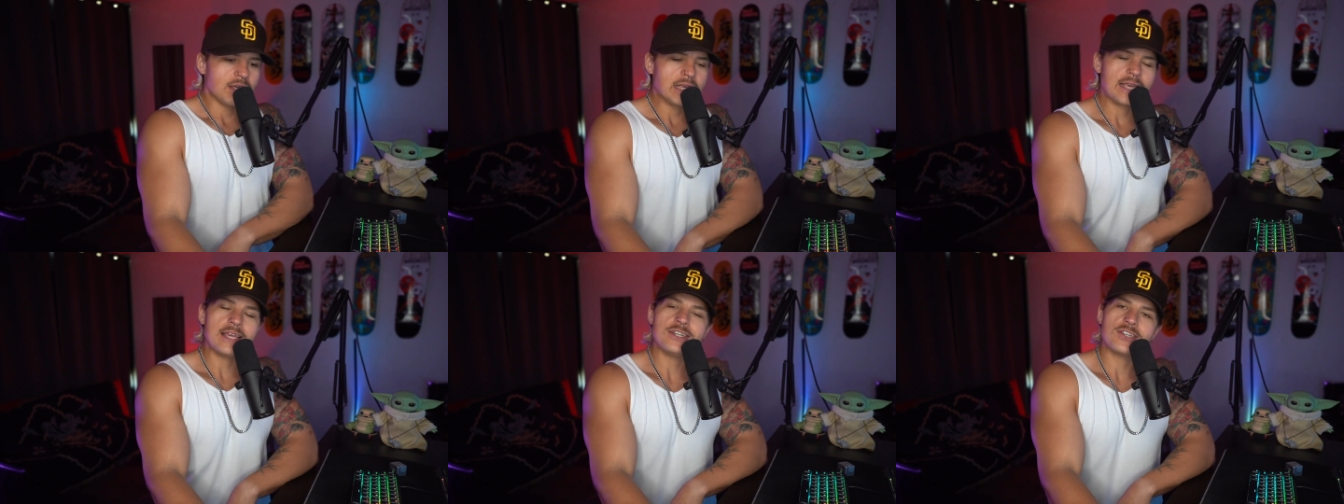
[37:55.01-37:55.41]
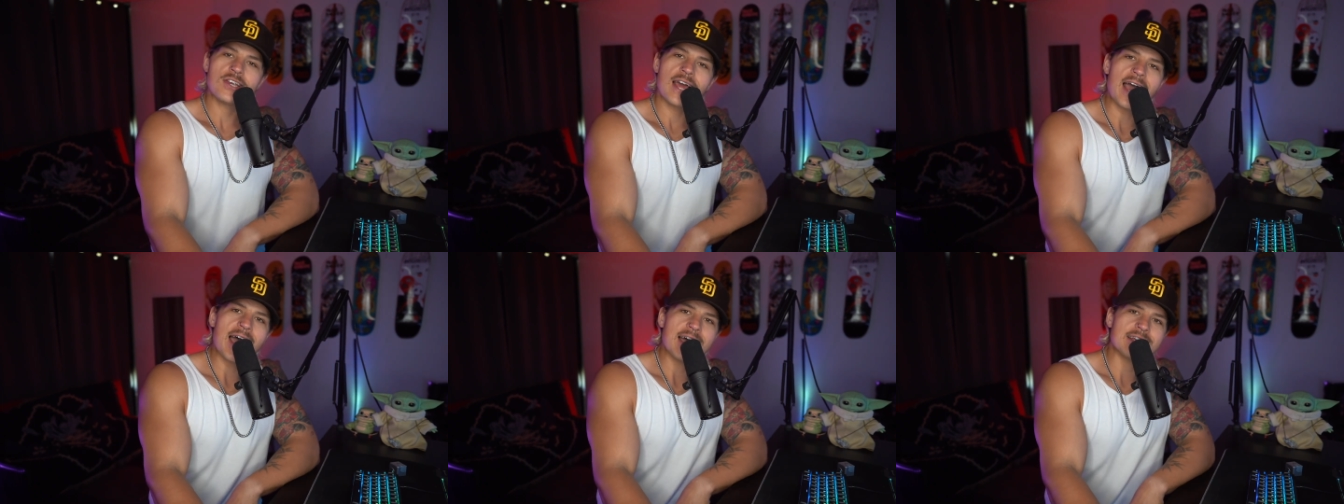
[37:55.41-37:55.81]

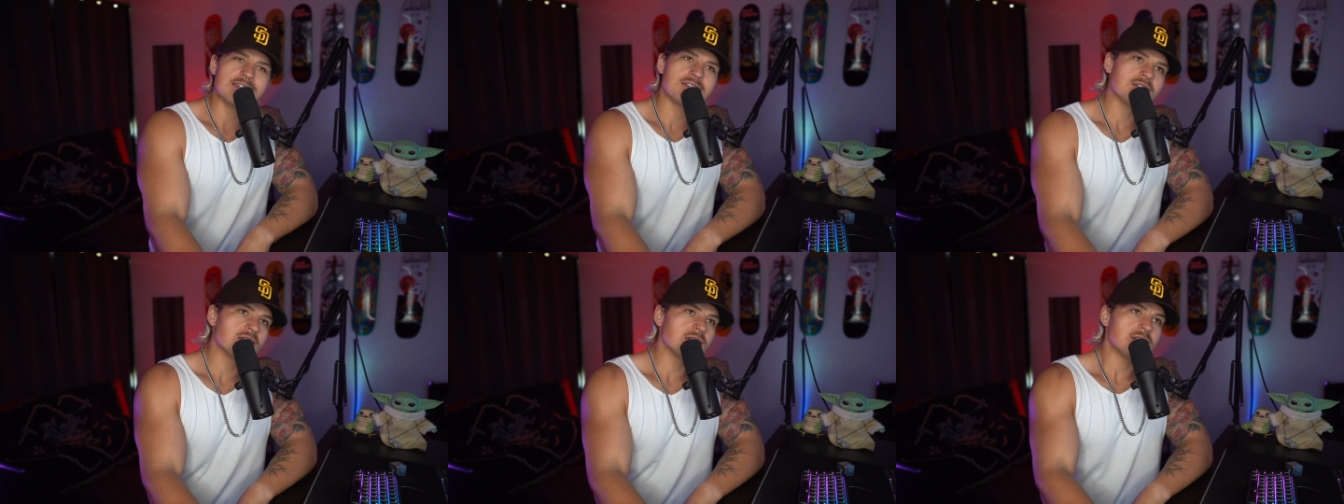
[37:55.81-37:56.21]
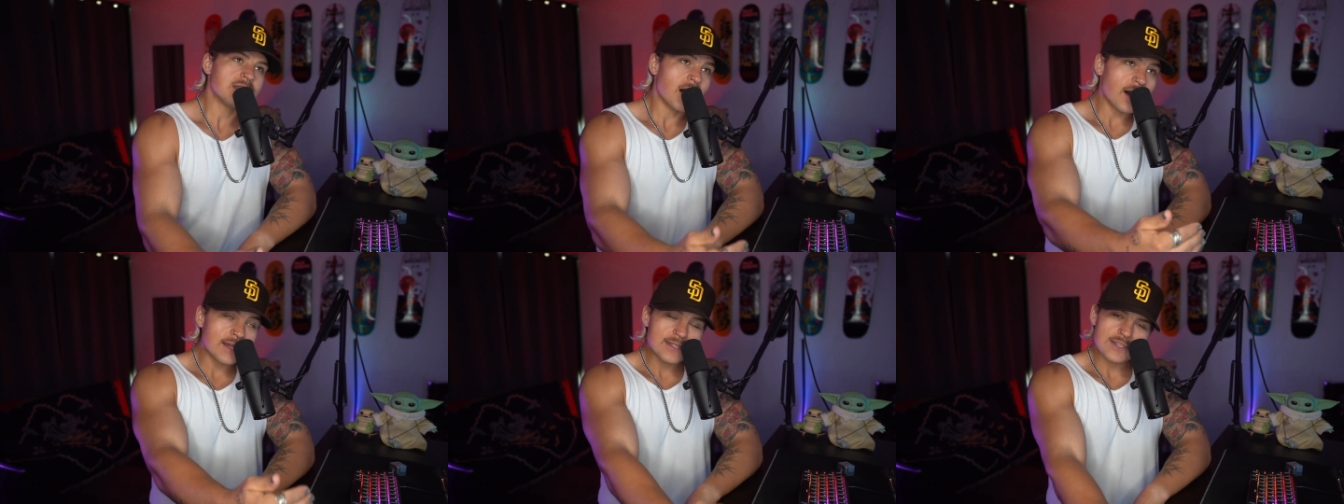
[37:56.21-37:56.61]
Kisha has
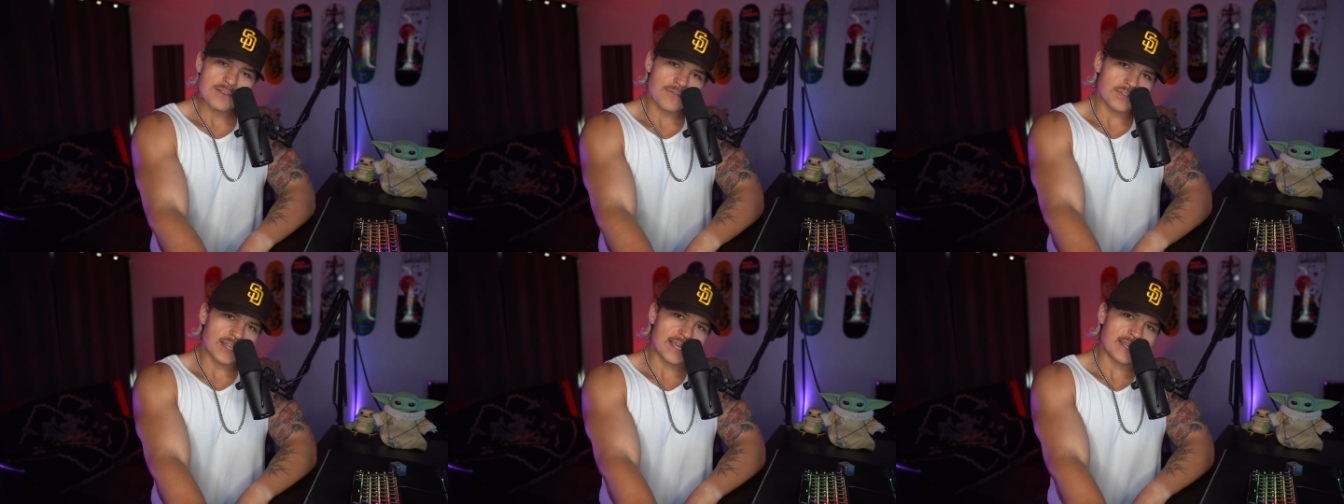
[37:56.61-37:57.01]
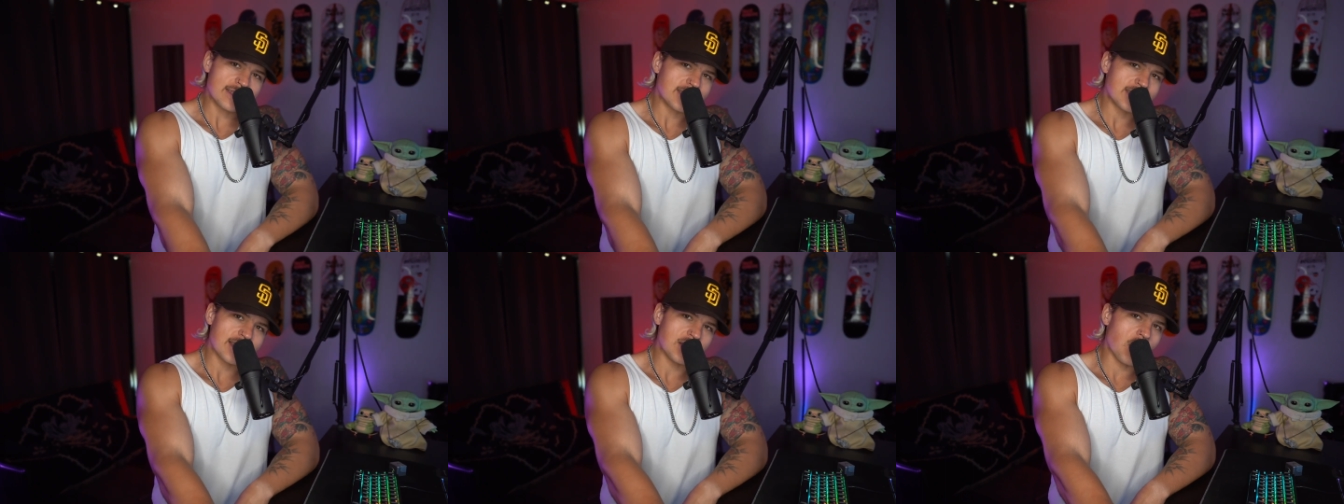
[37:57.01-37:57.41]
tons of
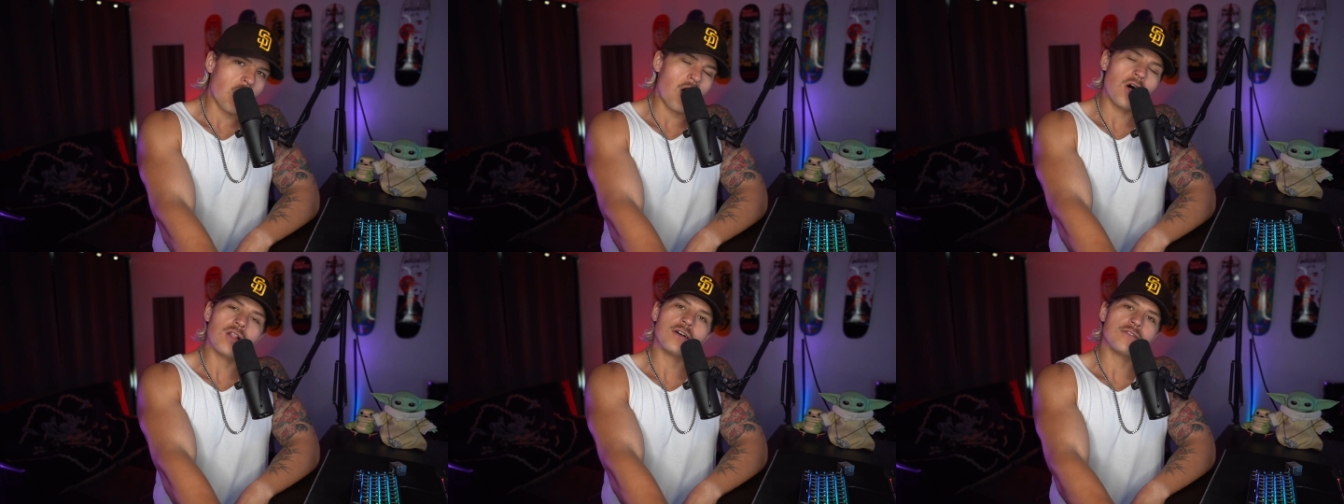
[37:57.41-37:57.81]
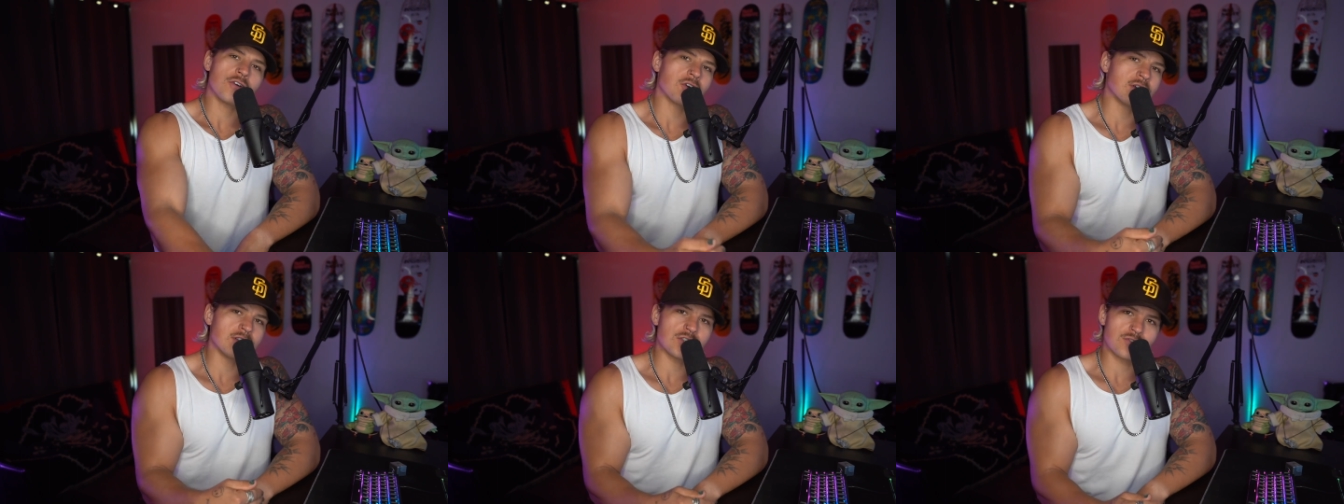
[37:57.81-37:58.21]
links in all of
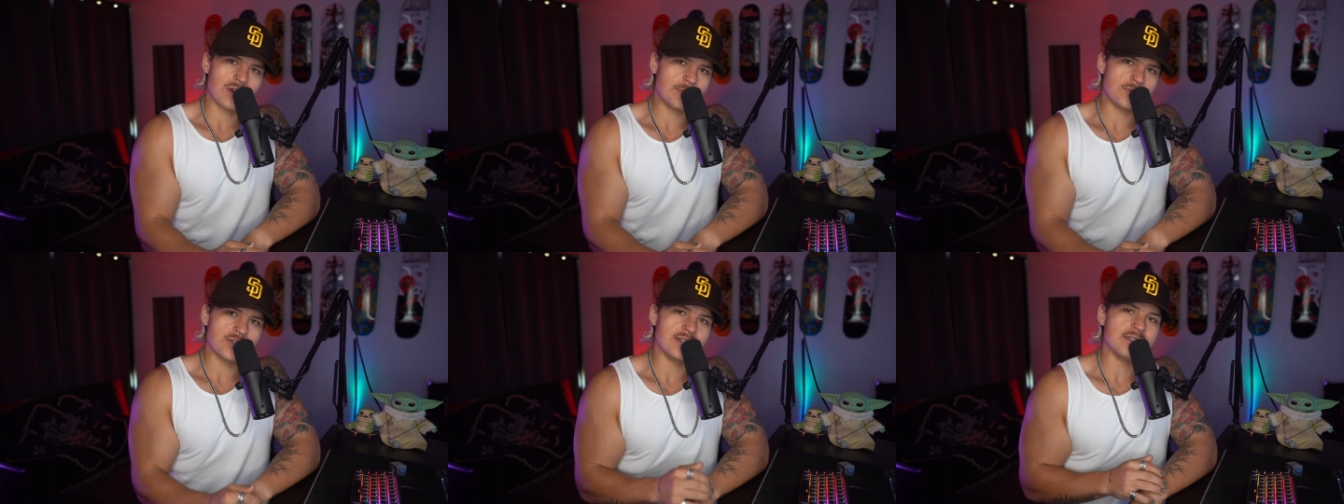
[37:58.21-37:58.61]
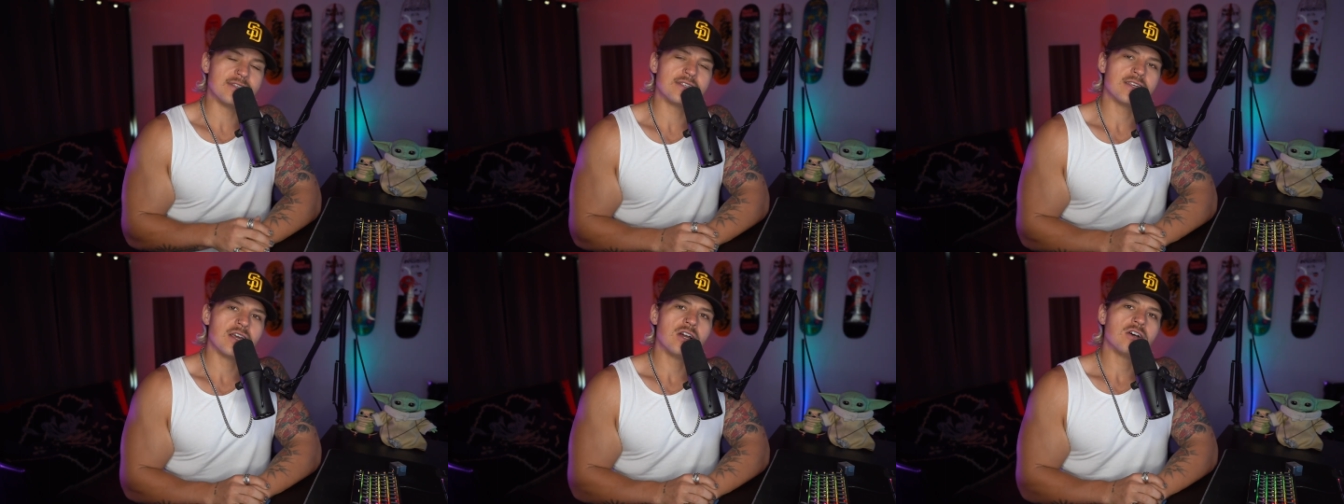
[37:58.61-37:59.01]
her
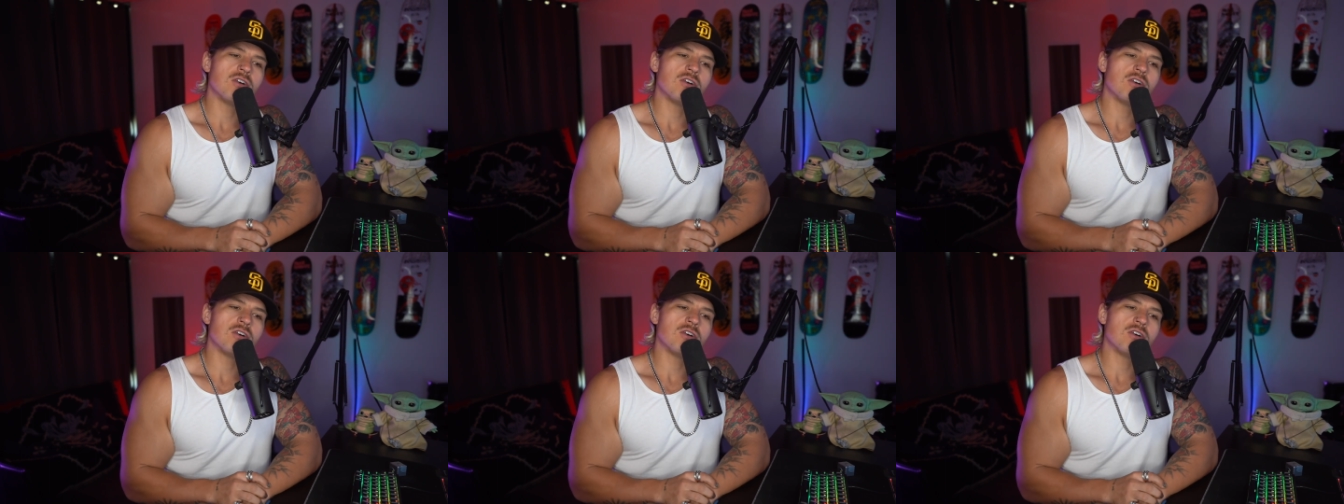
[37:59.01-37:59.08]
descriptions.